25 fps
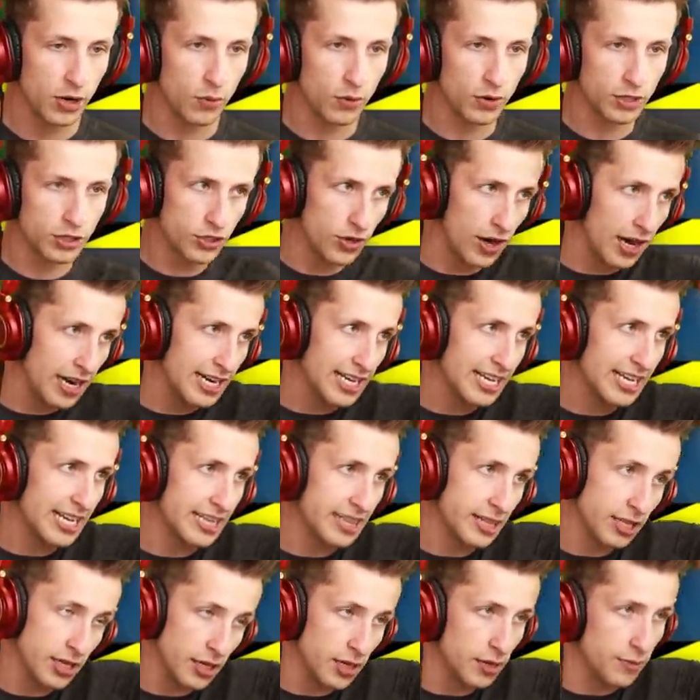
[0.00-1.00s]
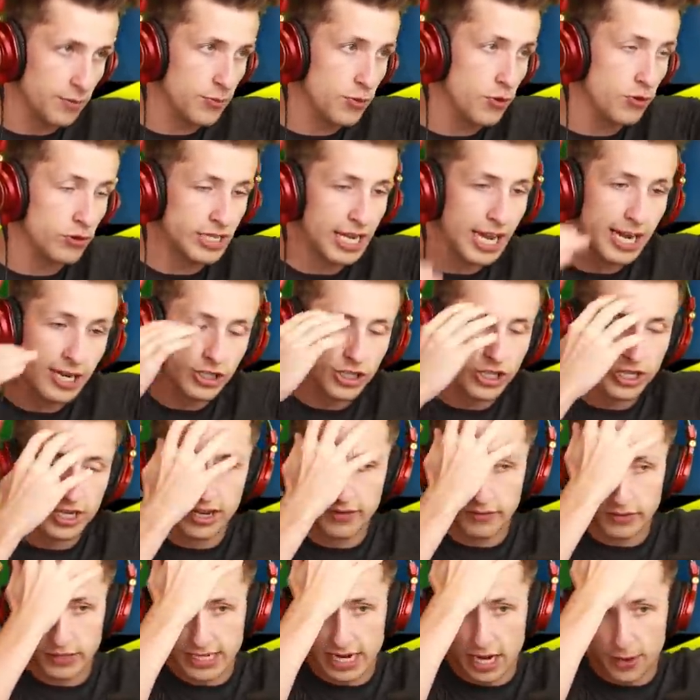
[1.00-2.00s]
We're trying to get the mutation
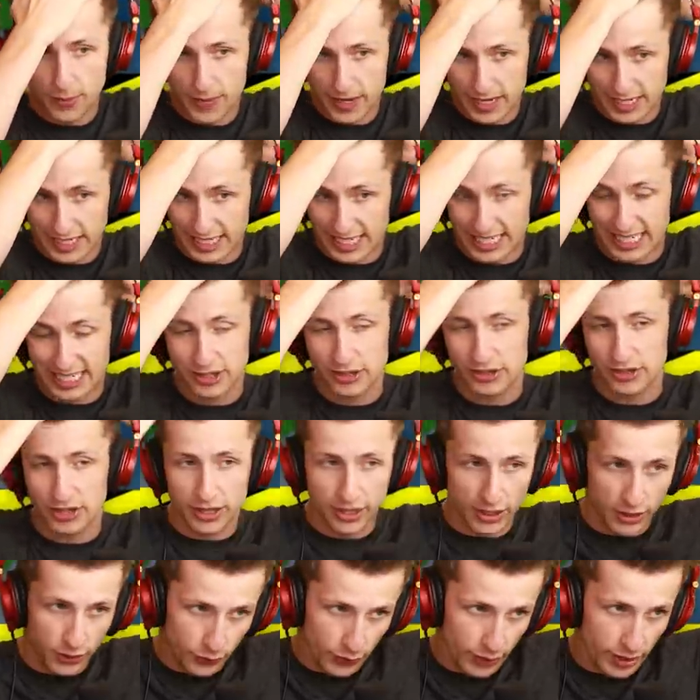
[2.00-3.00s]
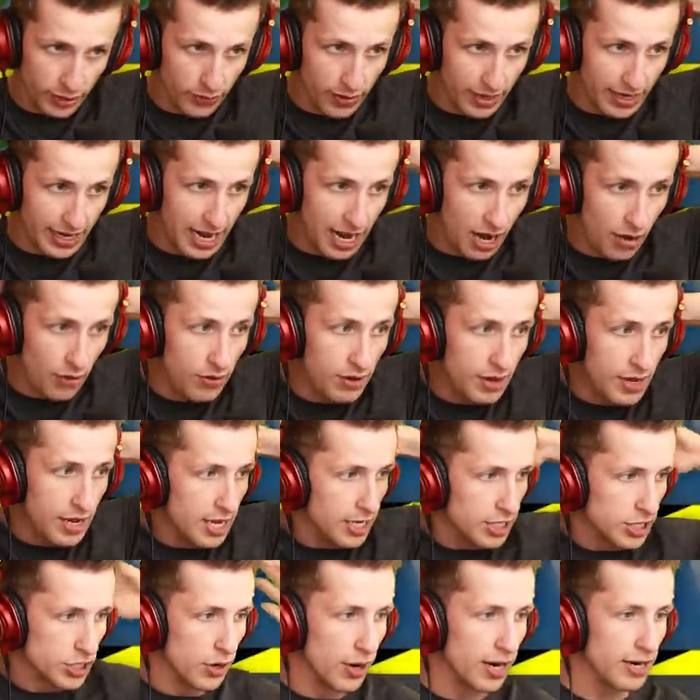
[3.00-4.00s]
level down because it's still in the green right now.
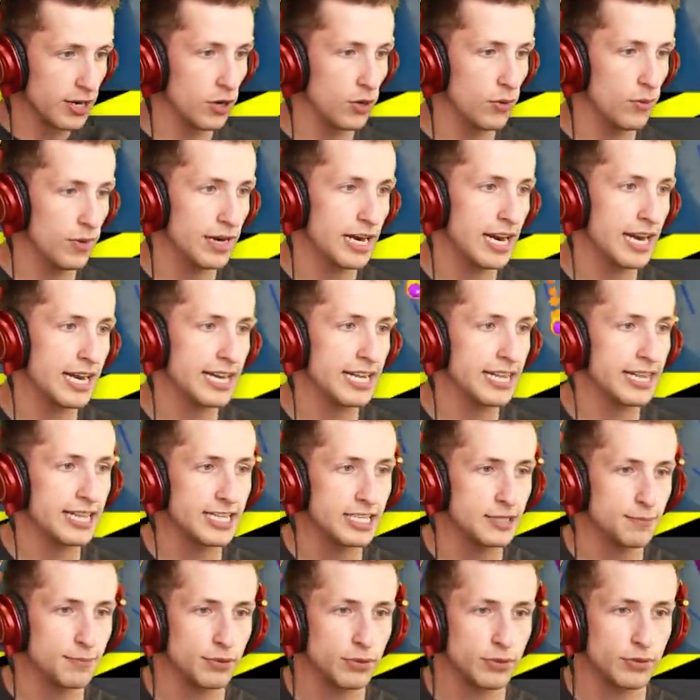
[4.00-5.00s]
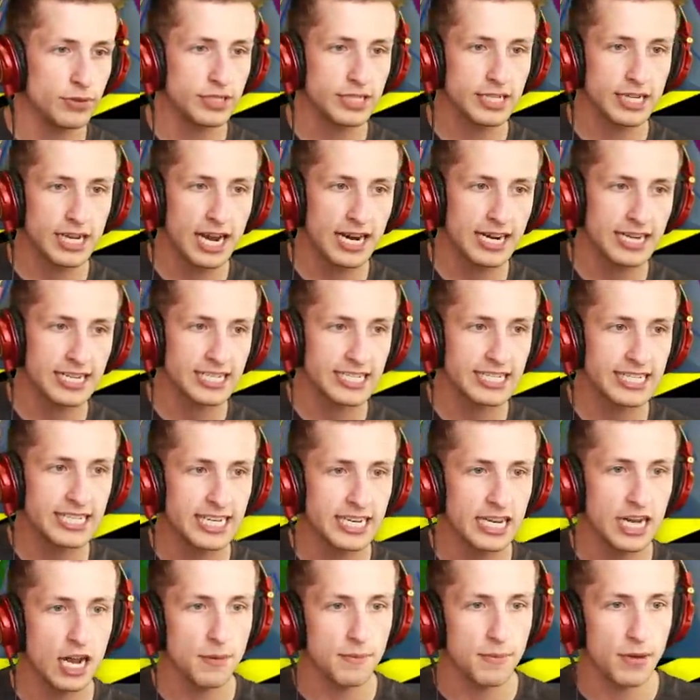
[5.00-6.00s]
So I don't want any of these balloons to kind of
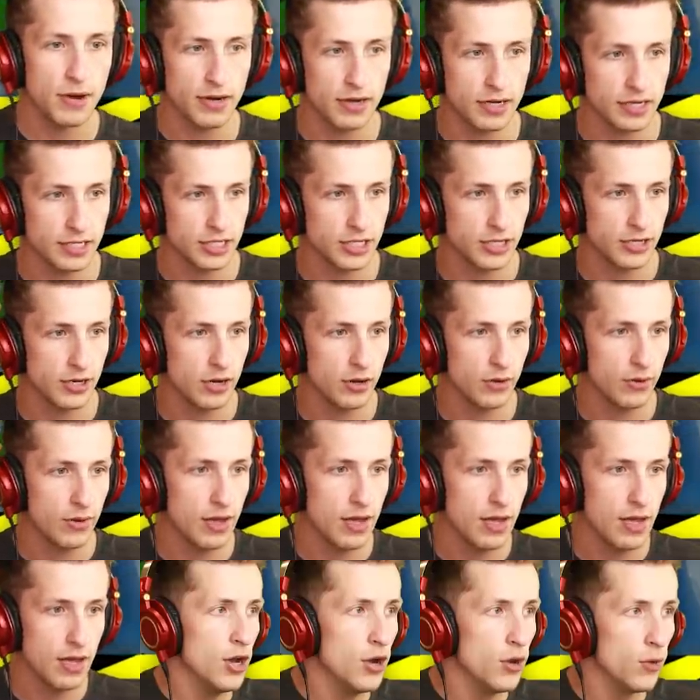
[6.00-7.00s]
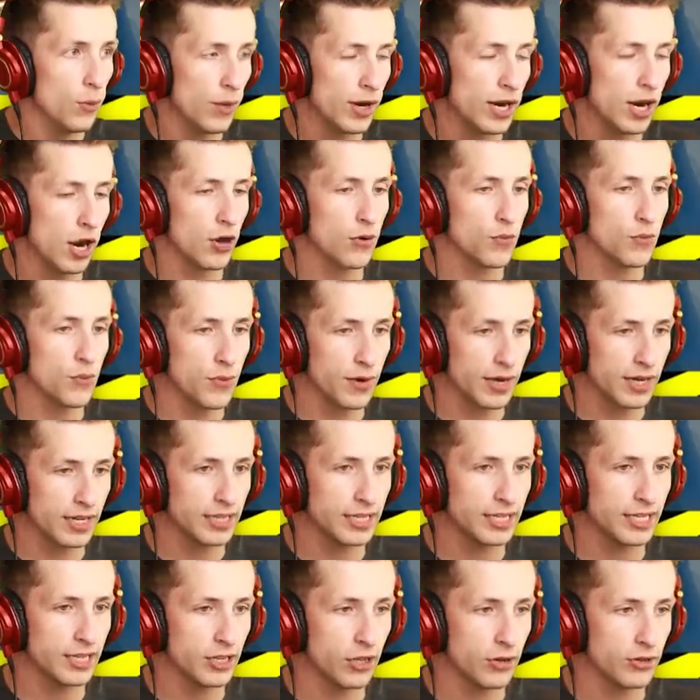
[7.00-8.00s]
sneak up on us, you know? We are
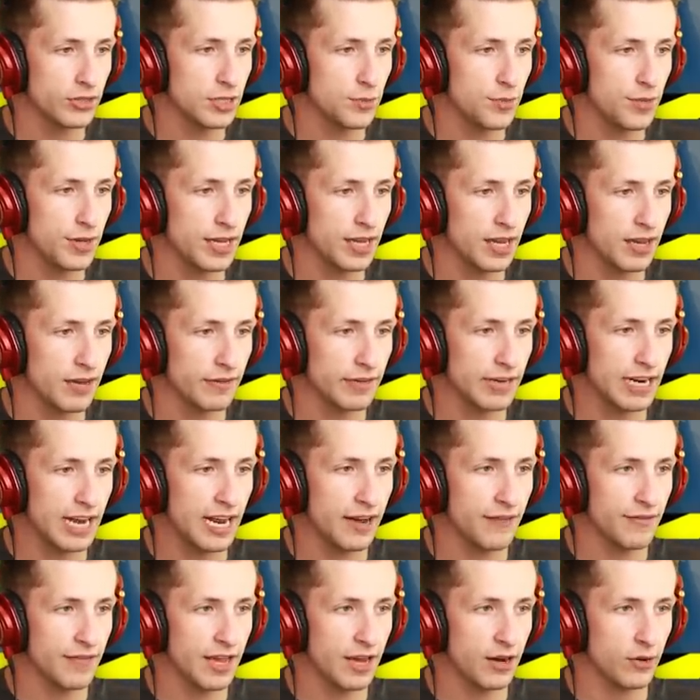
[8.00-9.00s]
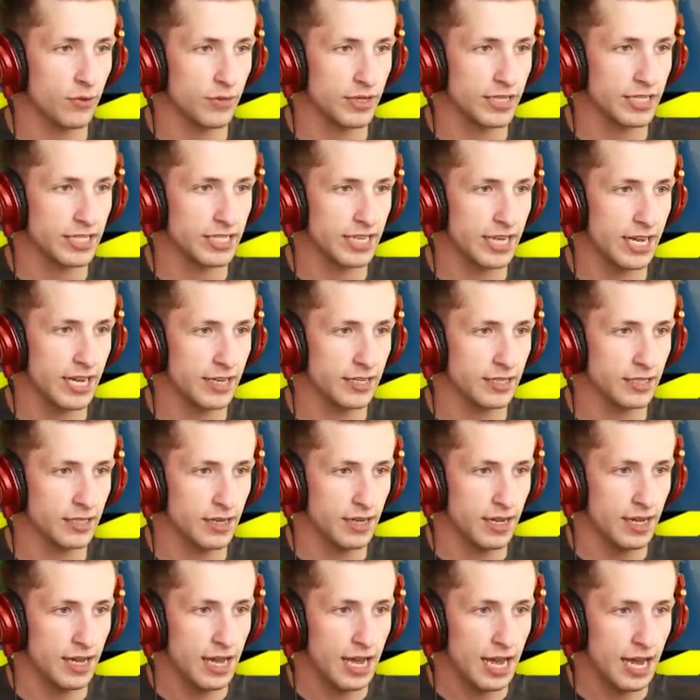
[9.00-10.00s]
really close to being able to have that reset.
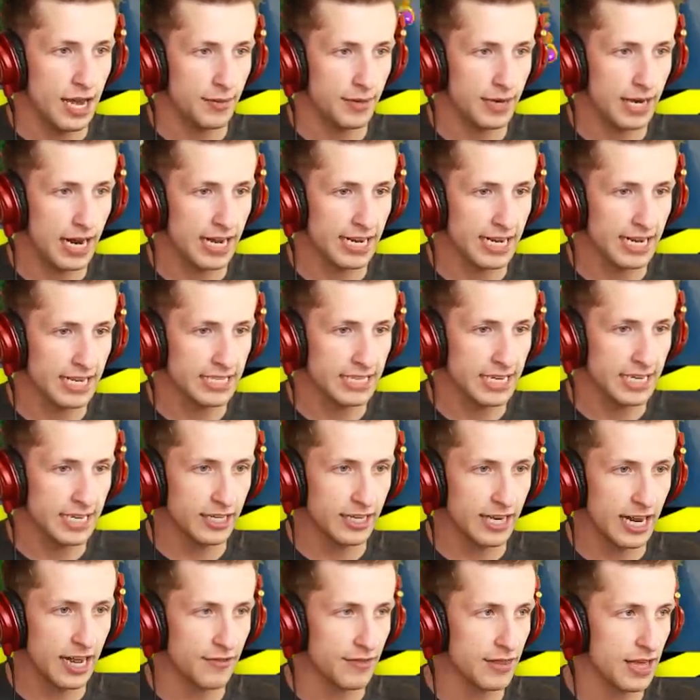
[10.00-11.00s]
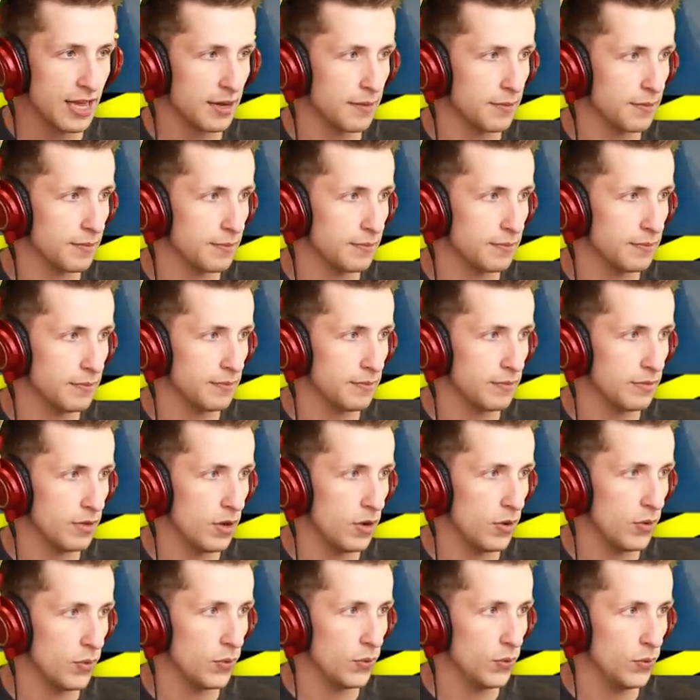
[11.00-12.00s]
I mean, I guess I could have that.
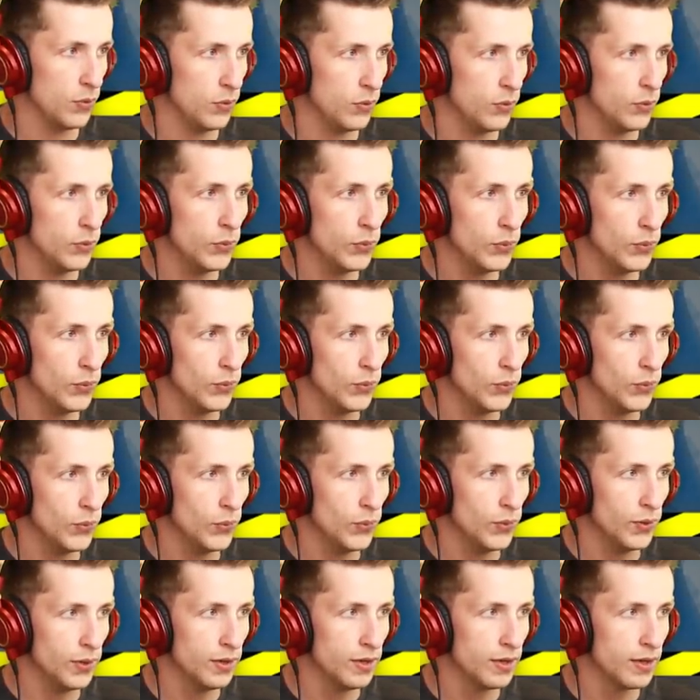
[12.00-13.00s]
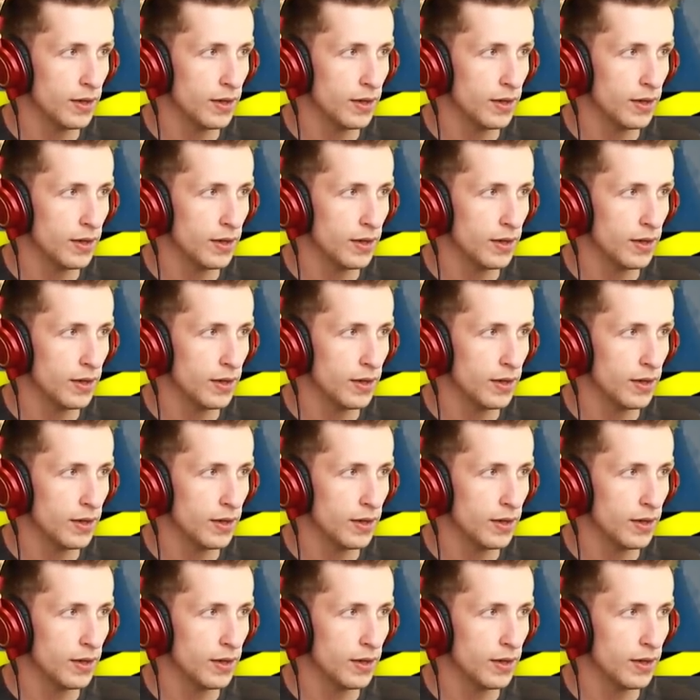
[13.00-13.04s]
Ooh.